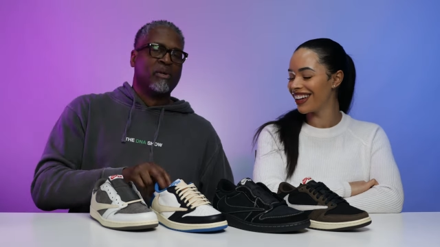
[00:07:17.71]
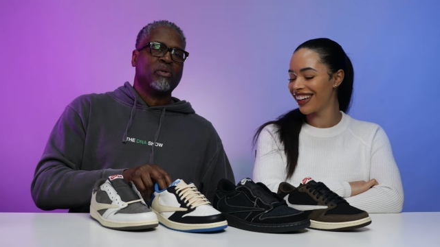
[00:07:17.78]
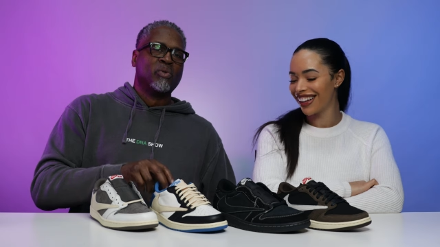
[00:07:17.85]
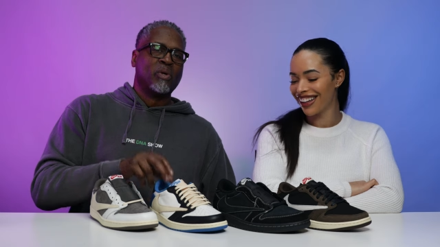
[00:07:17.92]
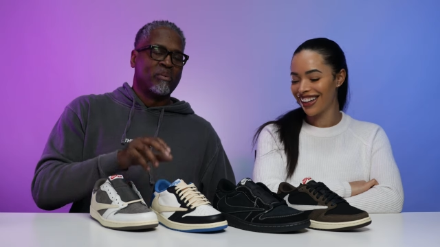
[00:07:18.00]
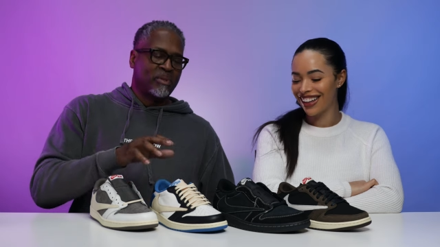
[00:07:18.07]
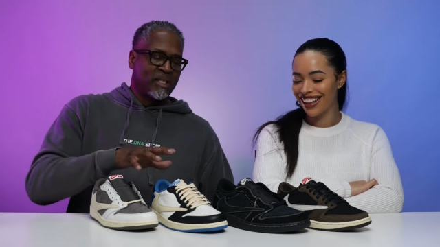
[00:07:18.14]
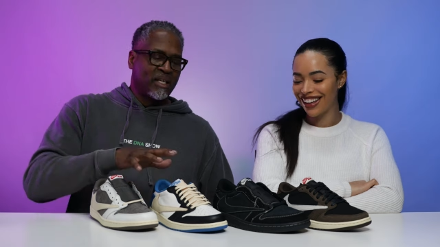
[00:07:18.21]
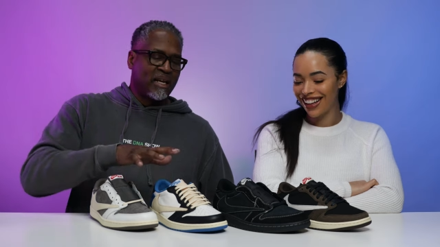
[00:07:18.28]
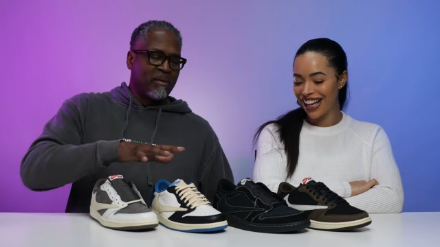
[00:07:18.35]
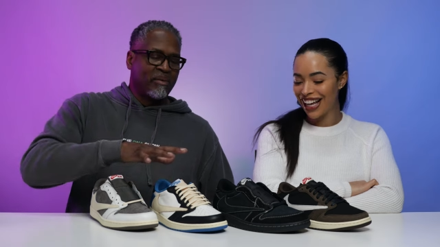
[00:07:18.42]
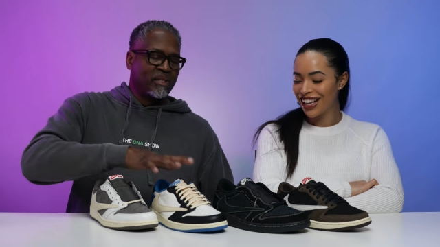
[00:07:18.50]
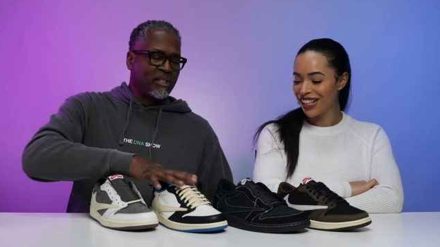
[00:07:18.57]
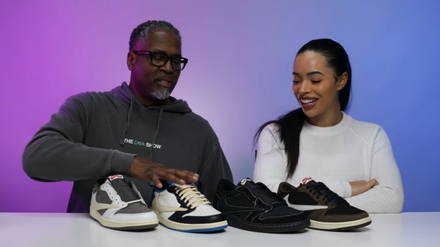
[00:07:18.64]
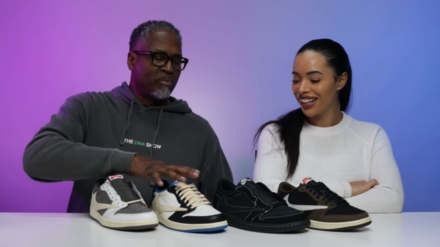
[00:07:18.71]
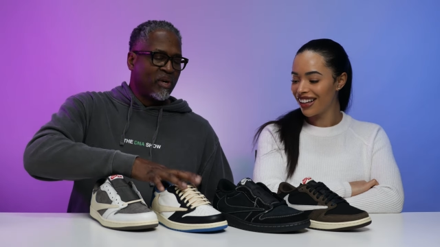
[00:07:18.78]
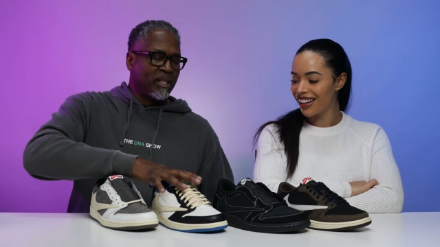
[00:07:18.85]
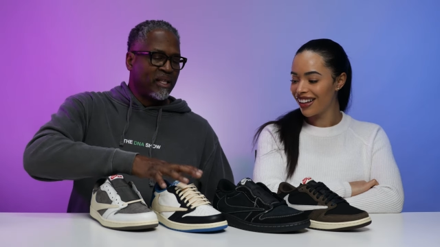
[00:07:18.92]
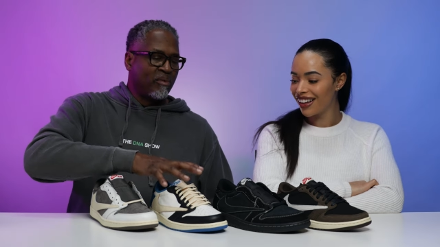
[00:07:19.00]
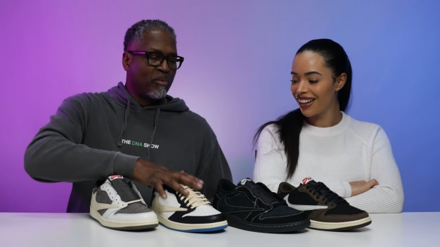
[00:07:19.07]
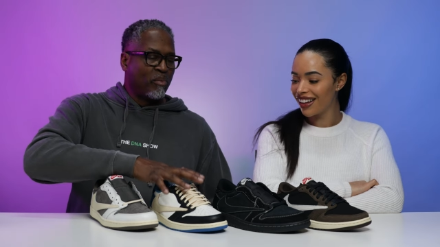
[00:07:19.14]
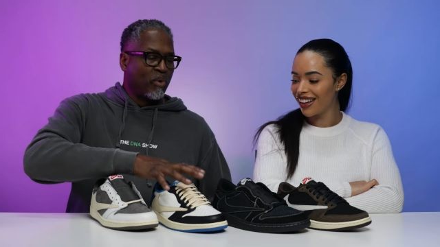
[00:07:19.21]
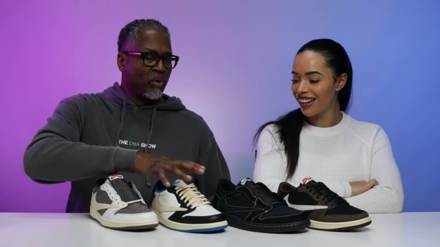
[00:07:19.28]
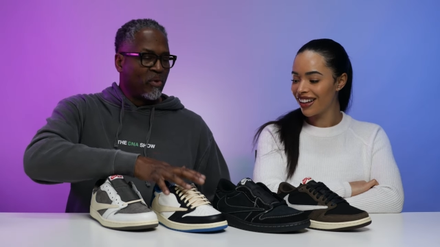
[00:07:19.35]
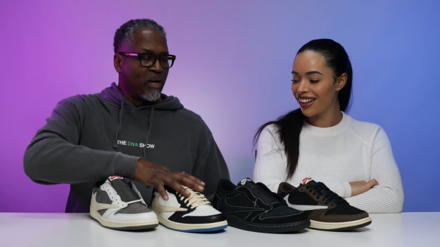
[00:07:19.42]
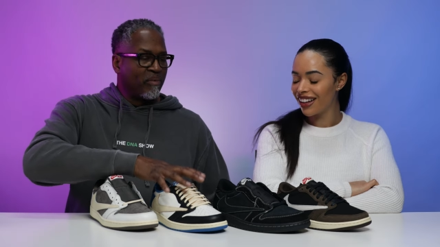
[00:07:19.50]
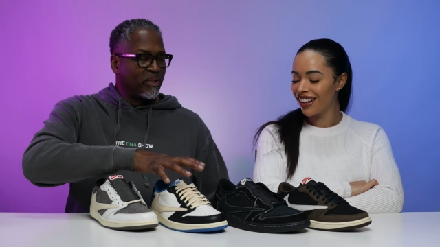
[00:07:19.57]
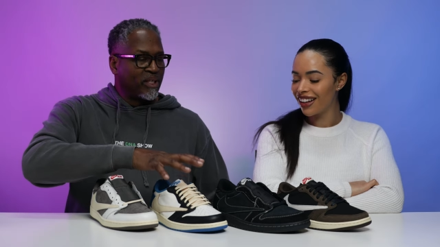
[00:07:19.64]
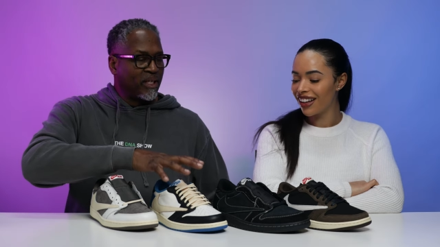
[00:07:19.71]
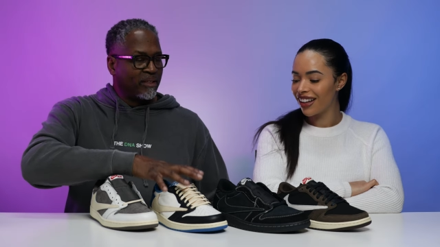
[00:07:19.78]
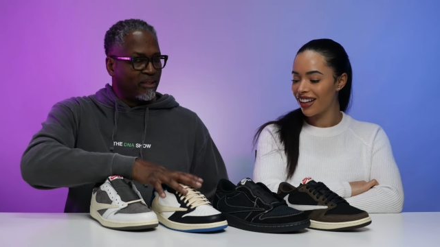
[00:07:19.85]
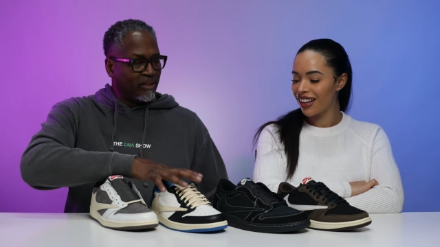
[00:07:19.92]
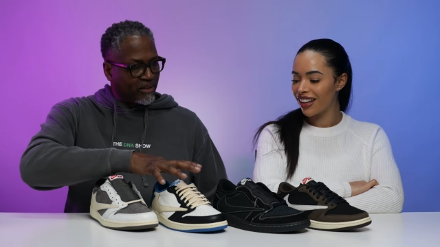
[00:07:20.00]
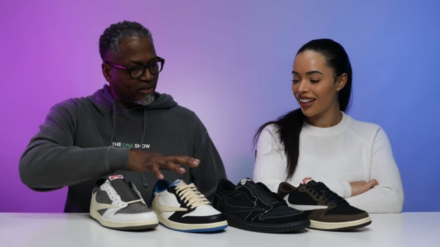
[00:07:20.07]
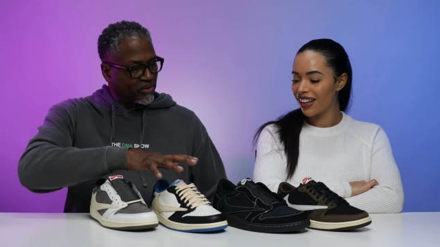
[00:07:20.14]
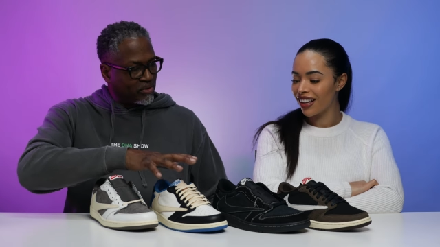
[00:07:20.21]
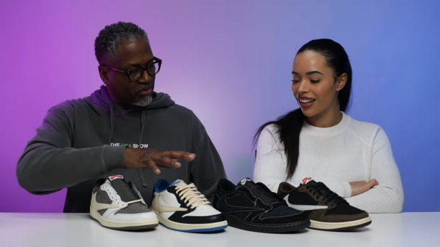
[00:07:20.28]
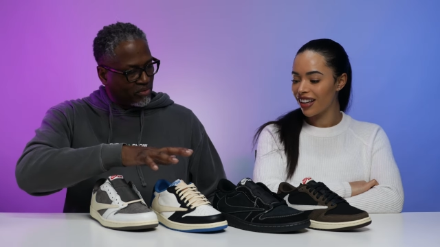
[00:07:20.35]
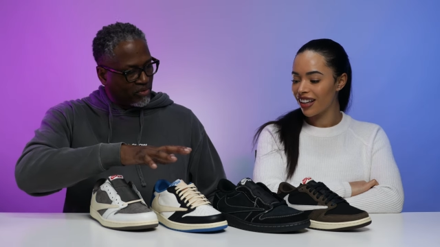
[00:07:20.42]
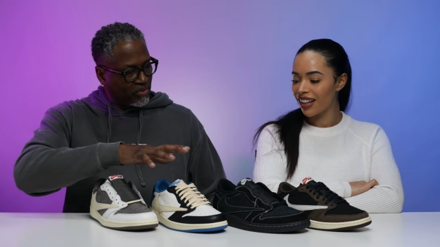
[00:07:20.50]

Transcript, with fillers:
Speaker 1: So I'm saying I would see why they would more gravitate to this